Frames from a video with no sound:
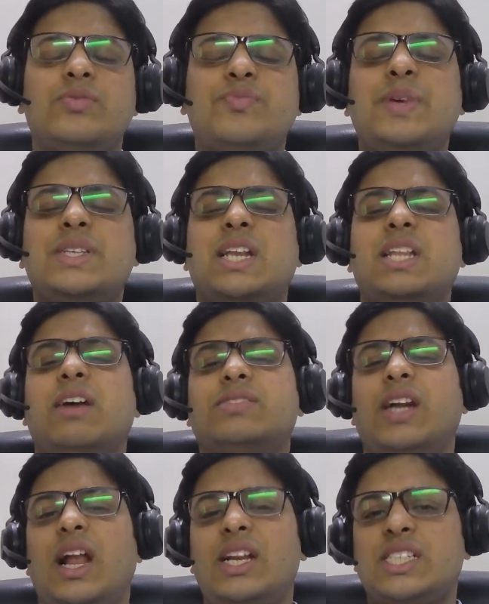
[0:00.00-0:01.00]
Basically, they have
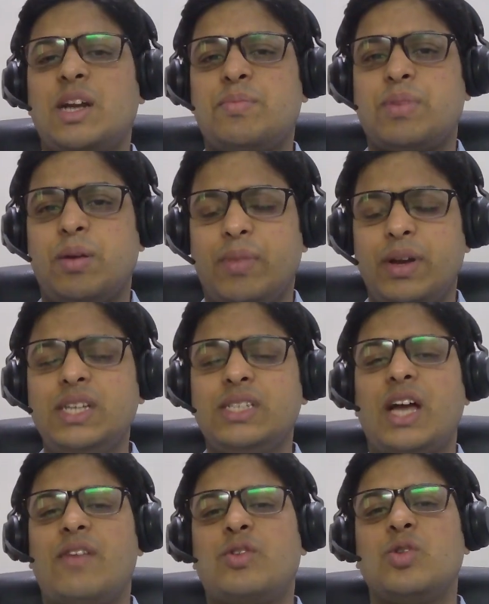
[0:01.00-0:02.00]
said unlisted companies
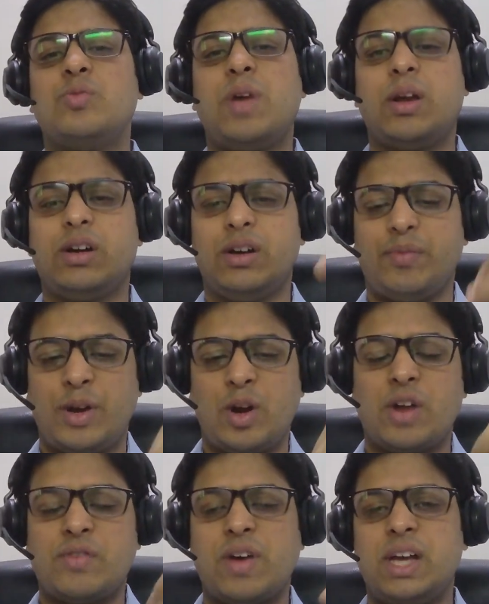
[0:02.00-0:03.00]
have to make a
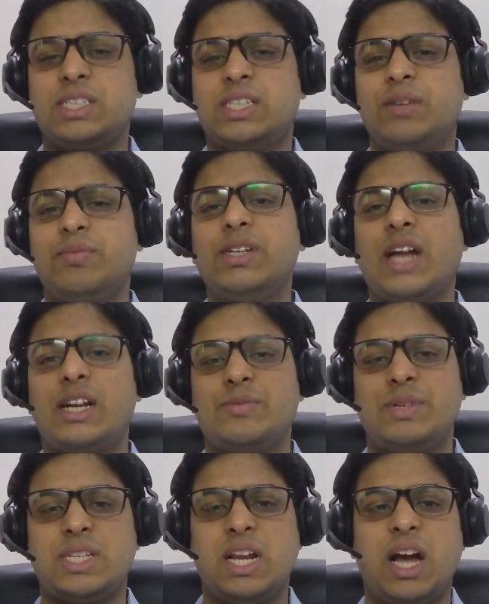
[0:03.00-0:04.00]
periodic financial statement, that is
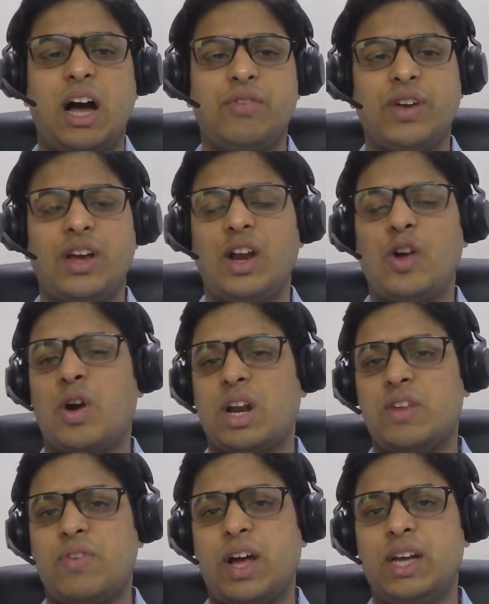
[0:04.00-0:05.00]
basically half yearly,
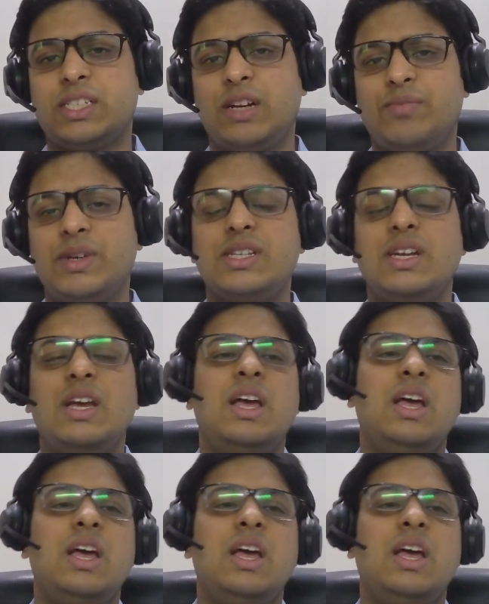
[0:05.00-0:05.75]
quarterly financial statements,